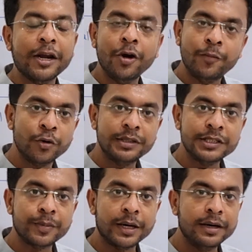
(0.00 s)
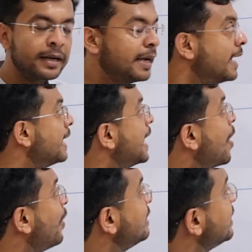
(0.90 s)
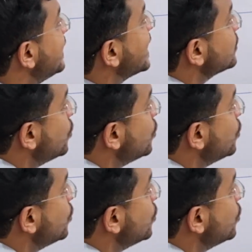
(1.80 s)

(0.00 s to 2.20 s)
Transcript: cannot put this one? Now what is the next